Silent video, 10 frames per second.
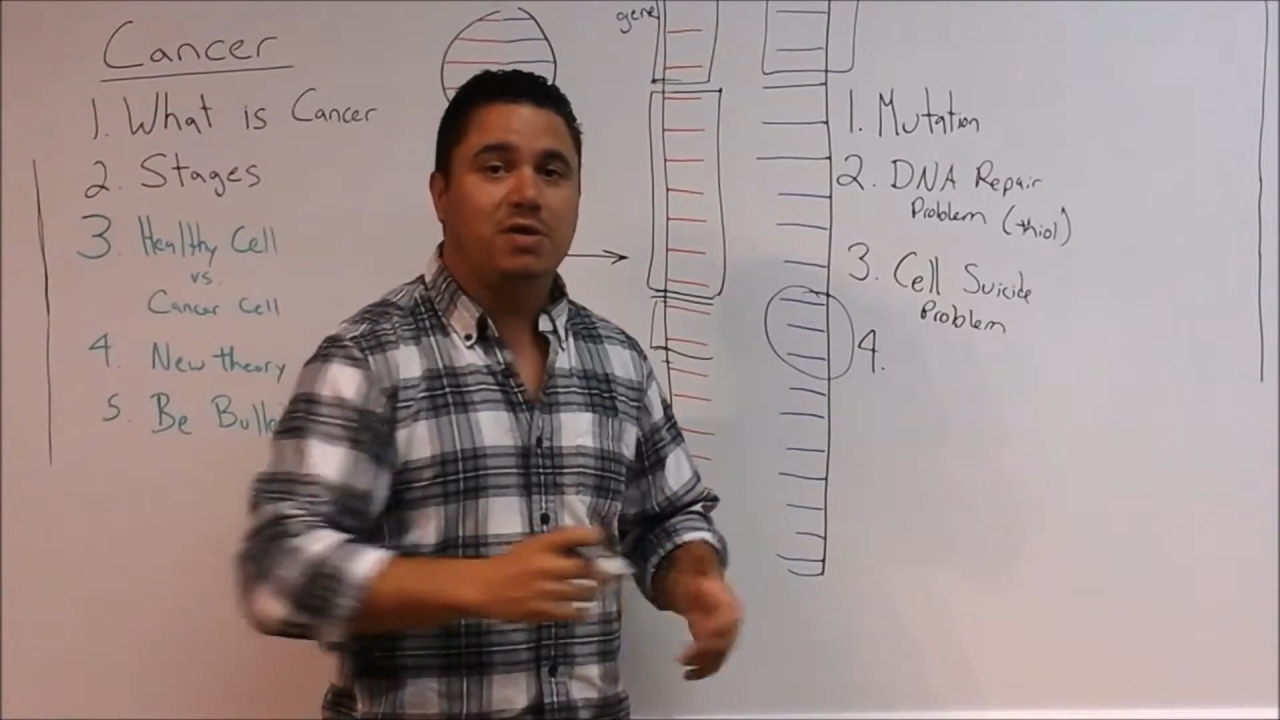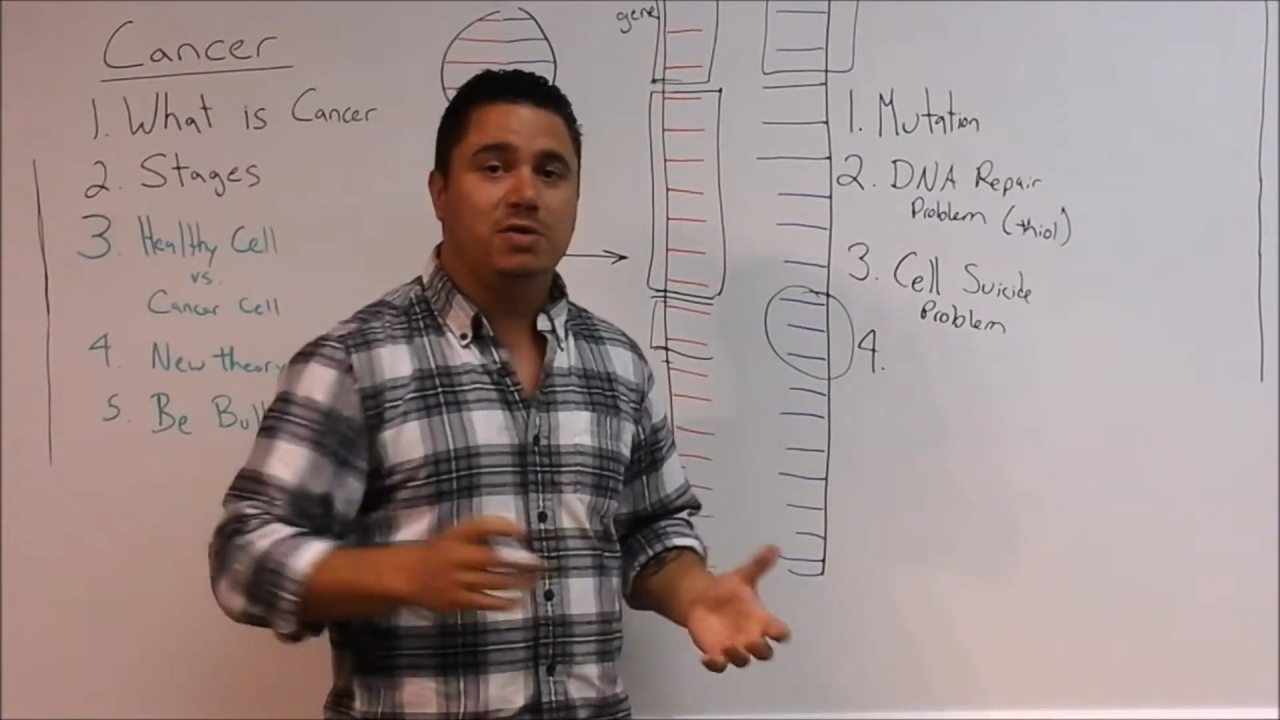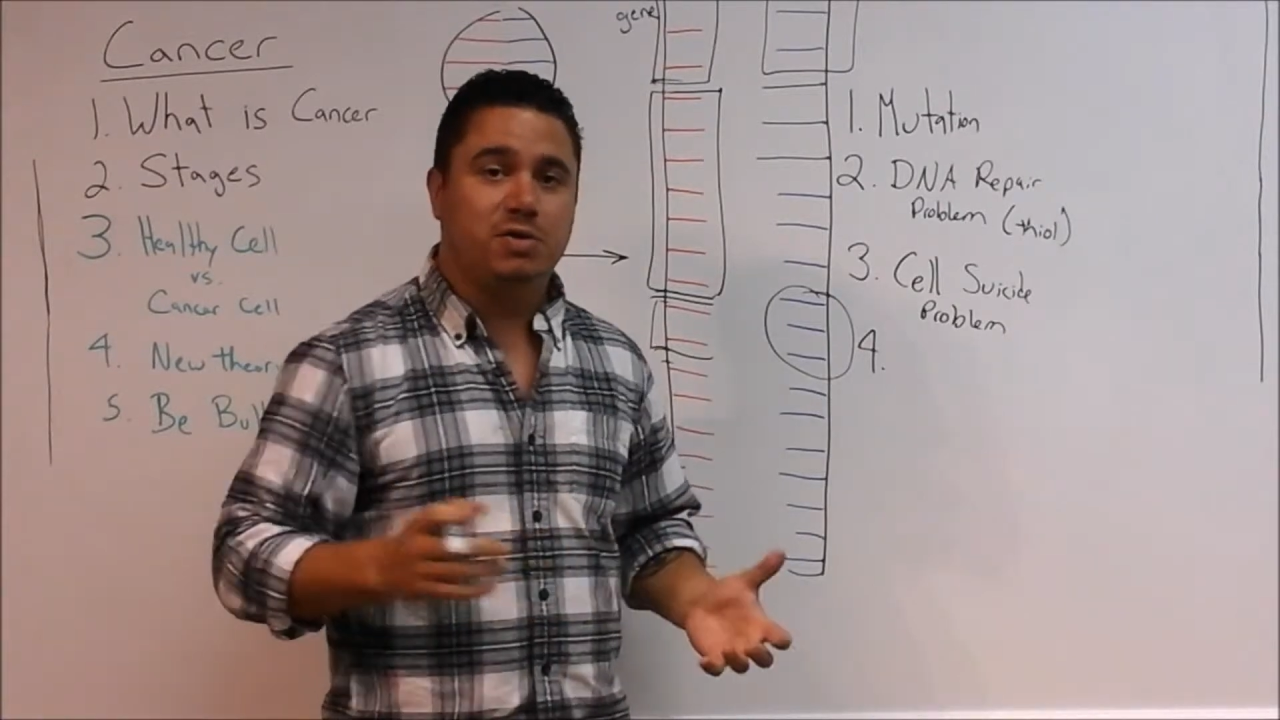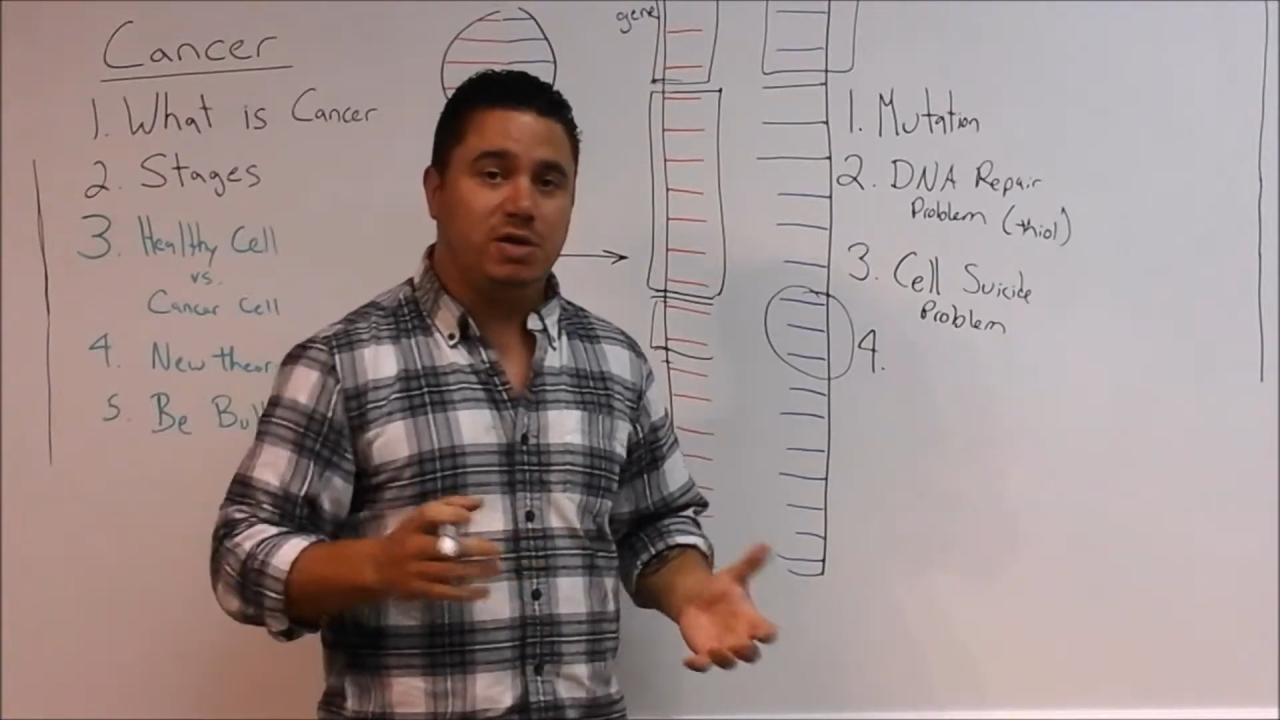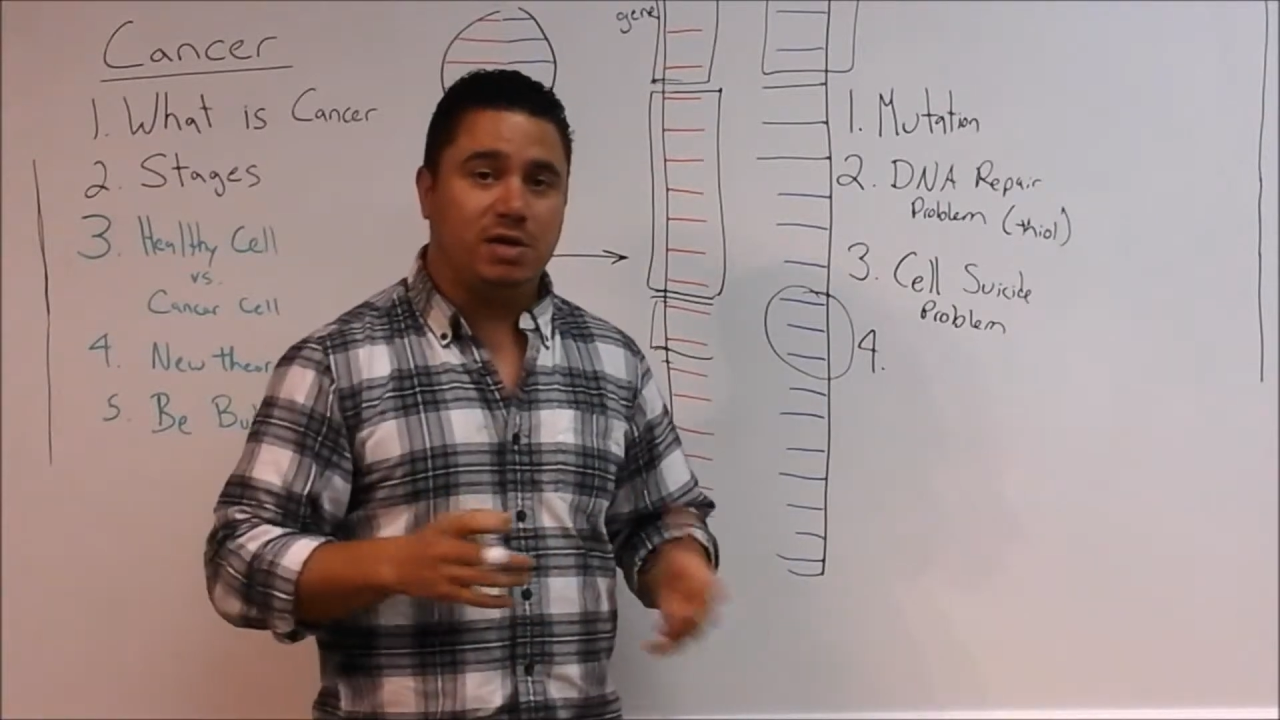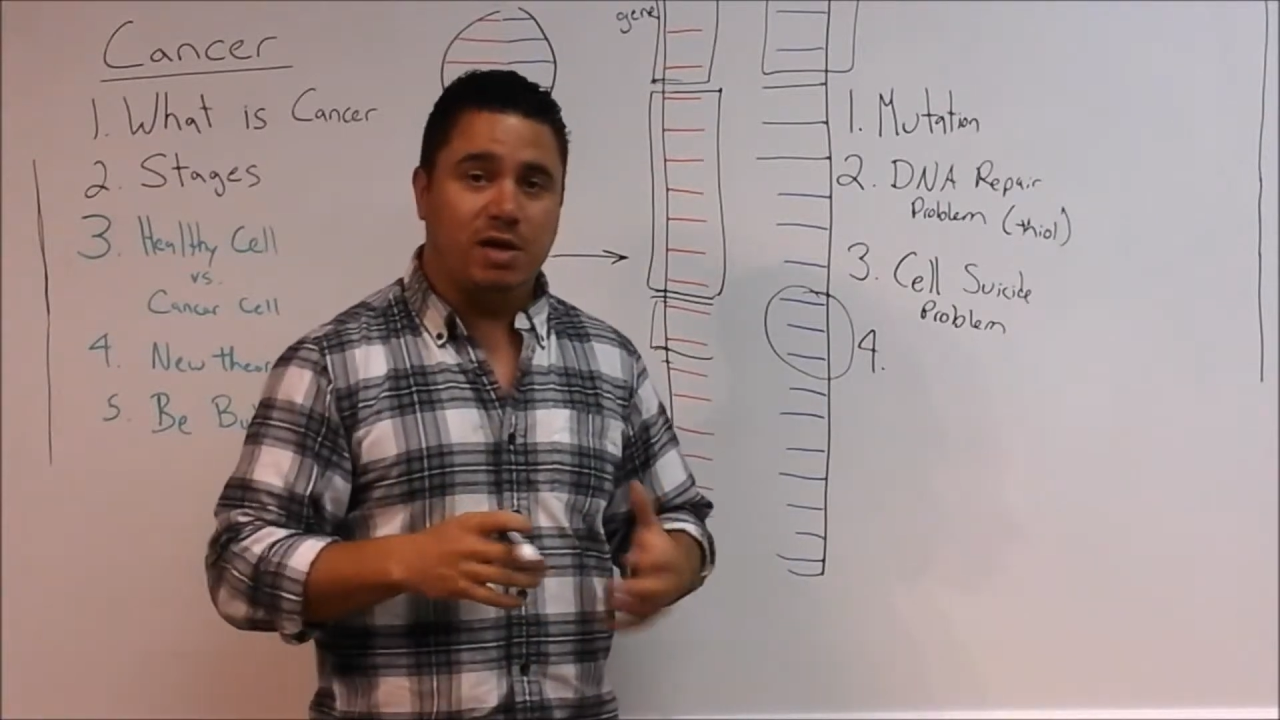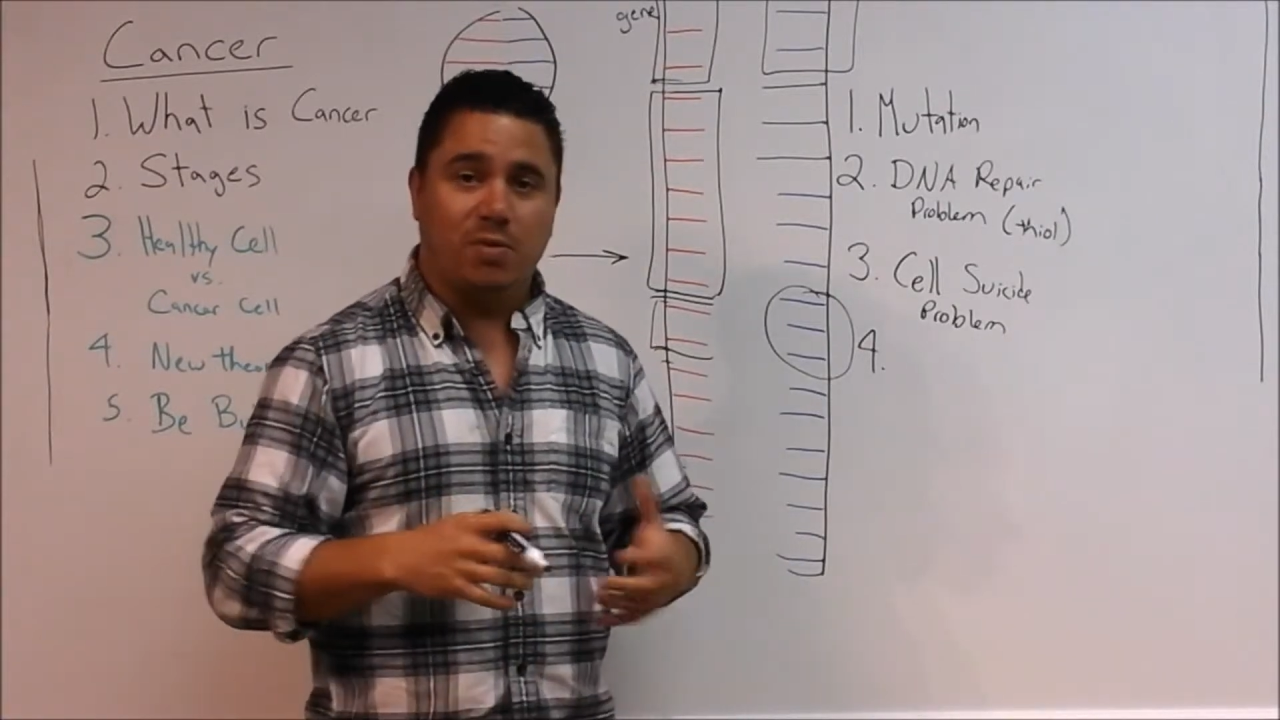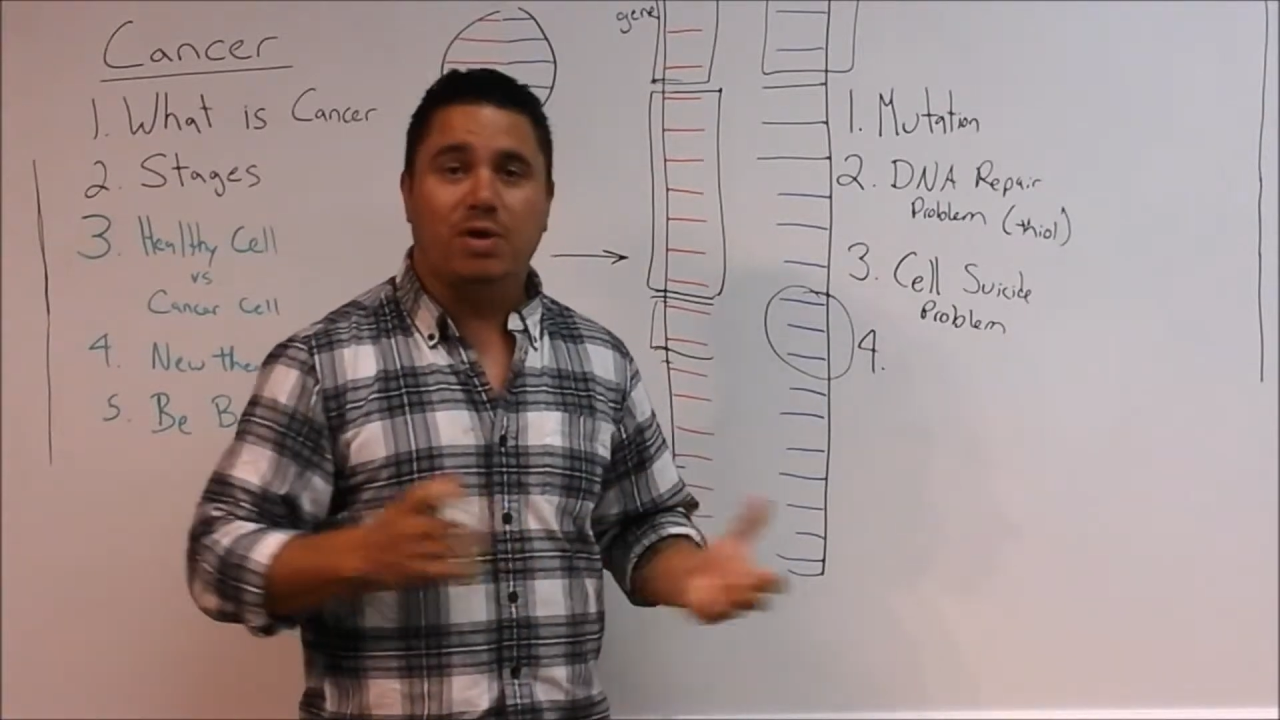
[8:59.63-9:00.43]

and get